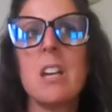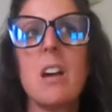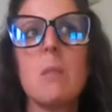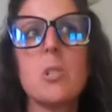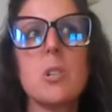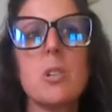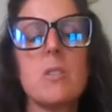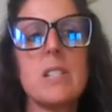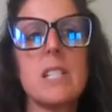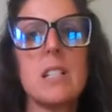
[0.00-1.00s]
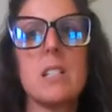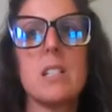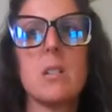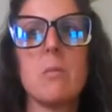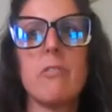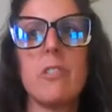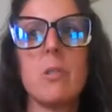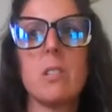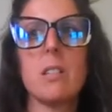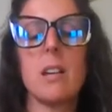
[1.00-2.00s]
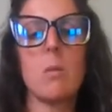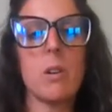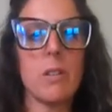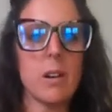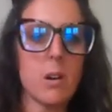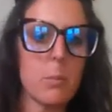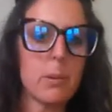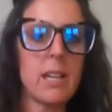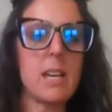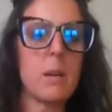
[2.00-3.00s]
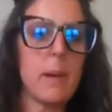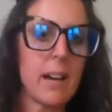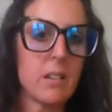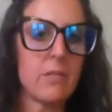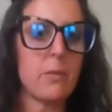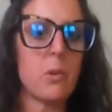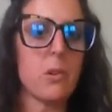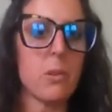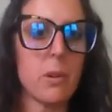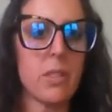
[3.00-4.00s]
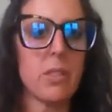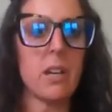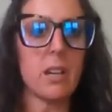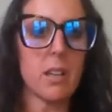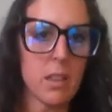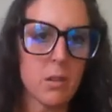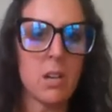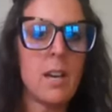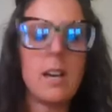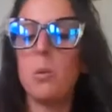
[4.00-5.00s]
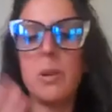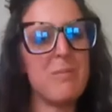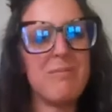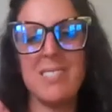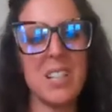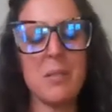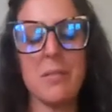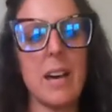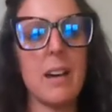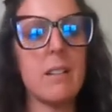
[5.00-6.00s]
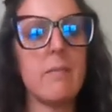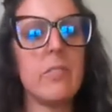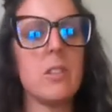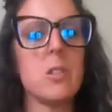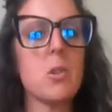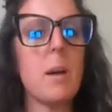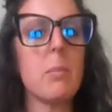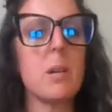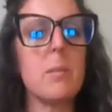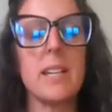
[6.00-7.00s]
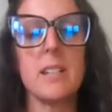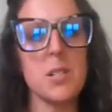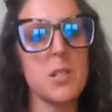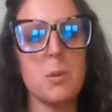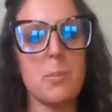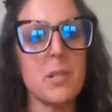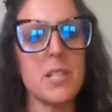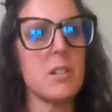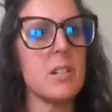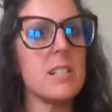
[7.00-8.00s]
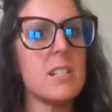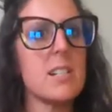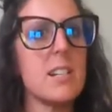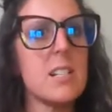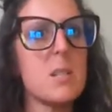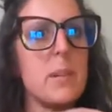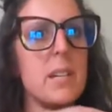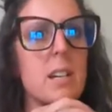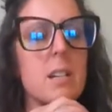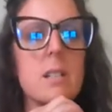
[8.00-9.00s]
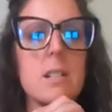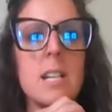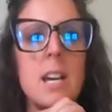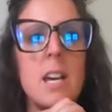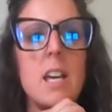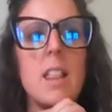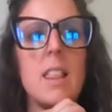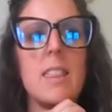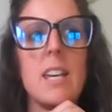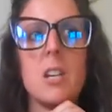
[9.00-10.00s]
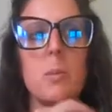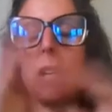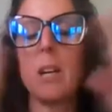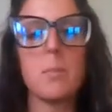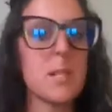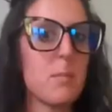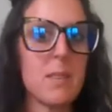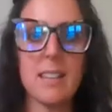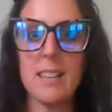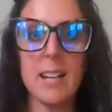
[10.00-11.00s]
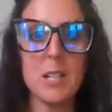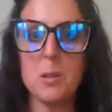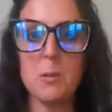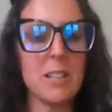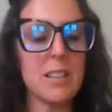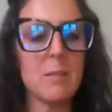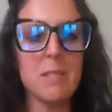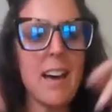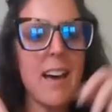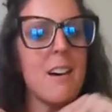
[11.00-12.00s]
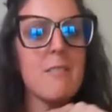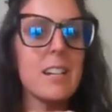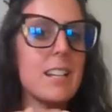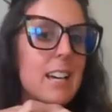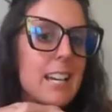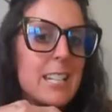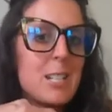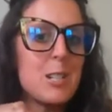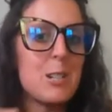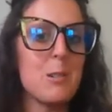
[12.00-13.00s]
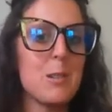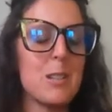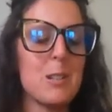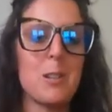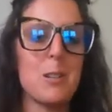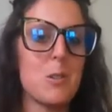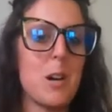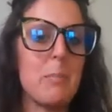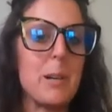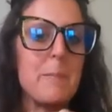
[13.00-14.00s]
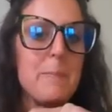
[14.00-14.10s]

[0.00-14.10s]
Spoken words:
I'm sure you've seen some folks like where they're playing back and forth with like none of that. The drop command is super serious to us because they could pick up something that I don't want them to have. And I need to know that they're going to drop it.